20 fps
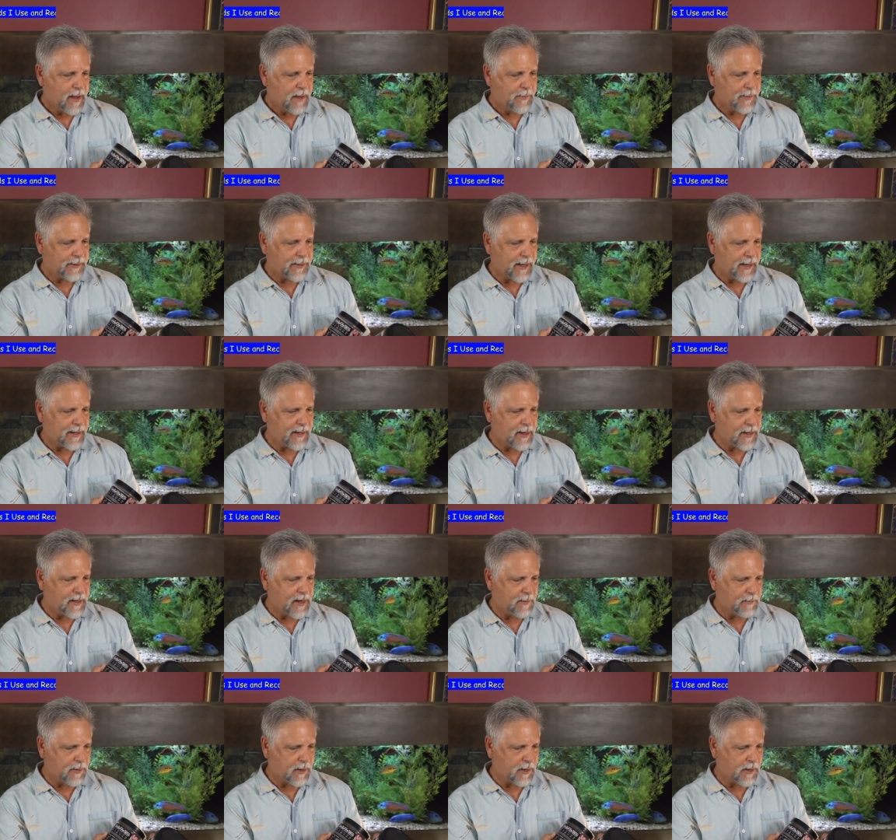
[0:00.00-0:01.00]
But then
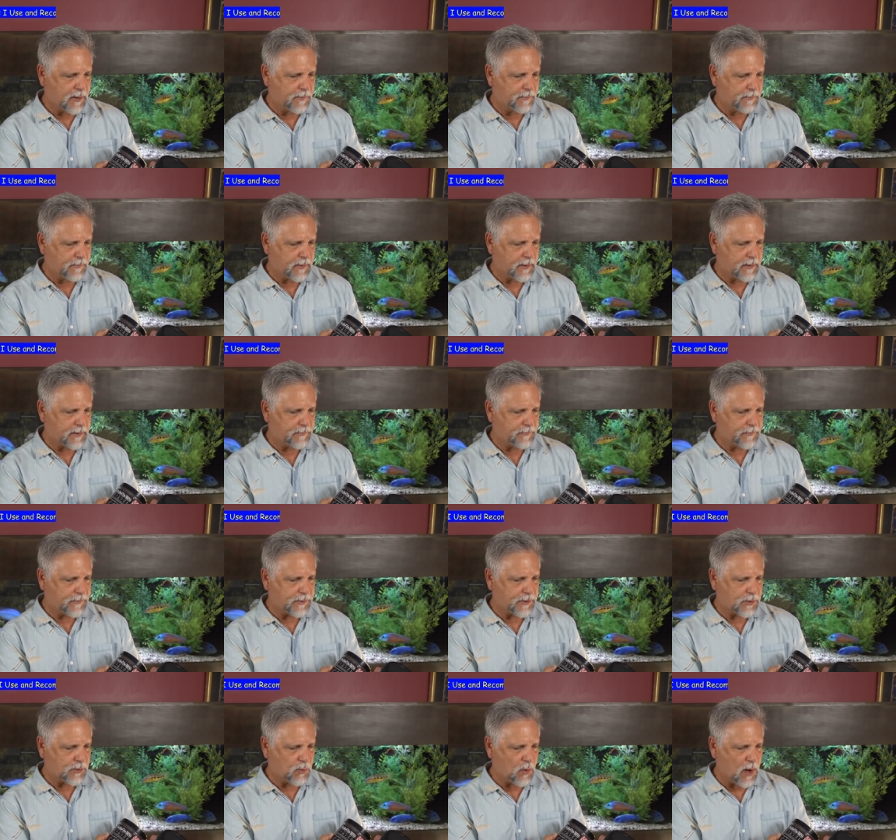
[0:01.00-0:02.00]
number, this
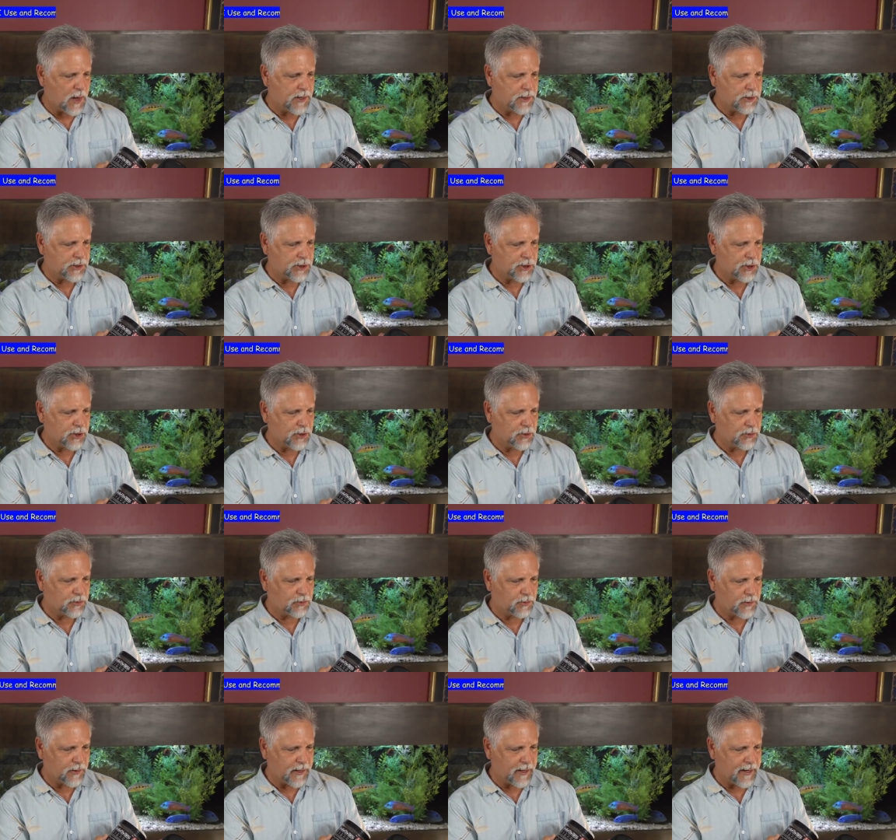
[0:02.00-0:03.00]
is one, two,
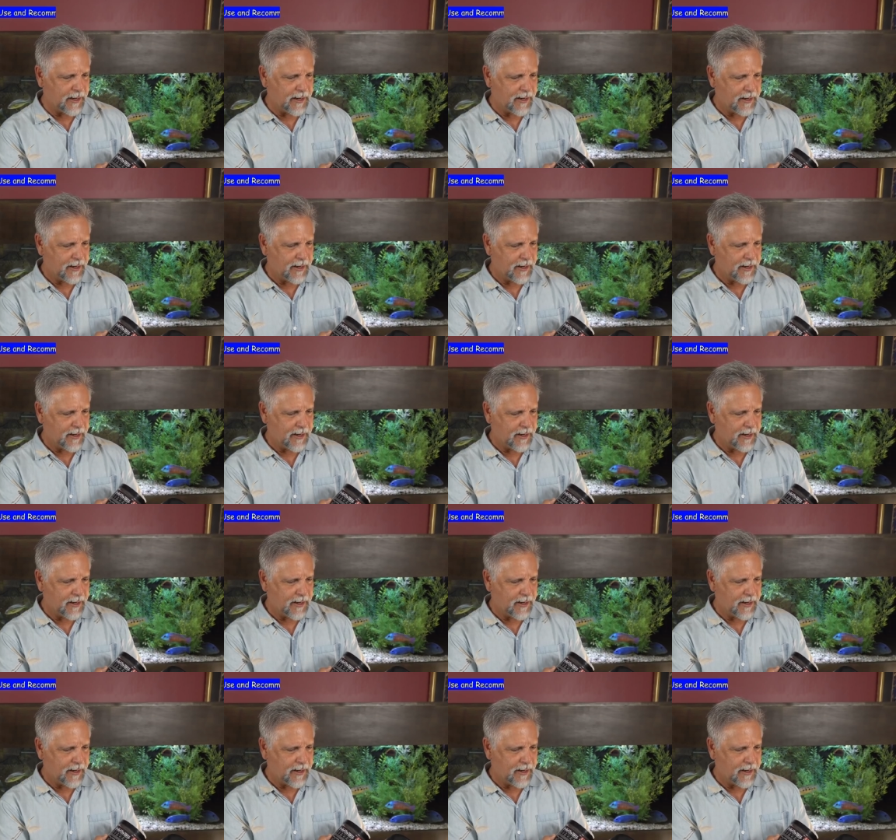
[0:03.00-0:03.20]
three,